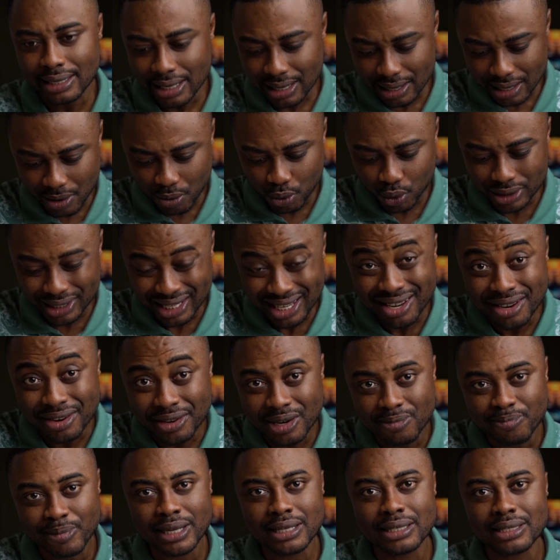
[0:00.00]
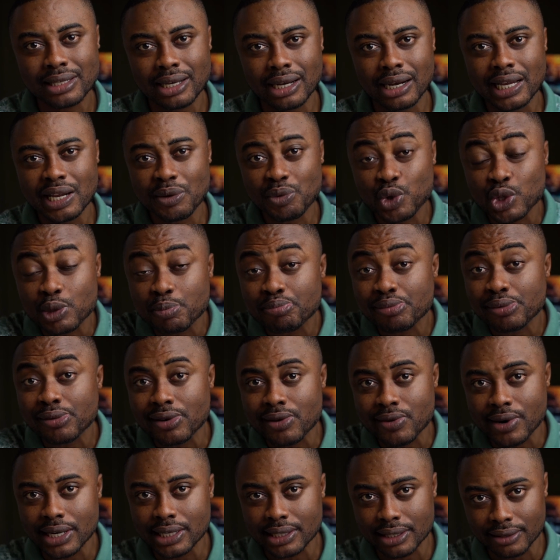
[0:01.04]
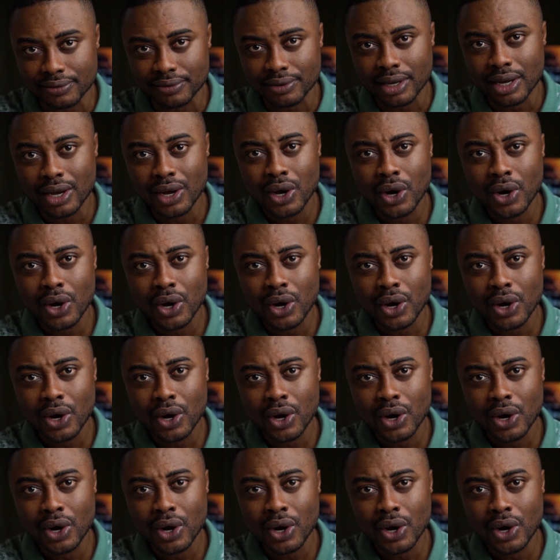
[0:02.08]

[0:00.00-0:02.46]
It was incremental, it was progressive.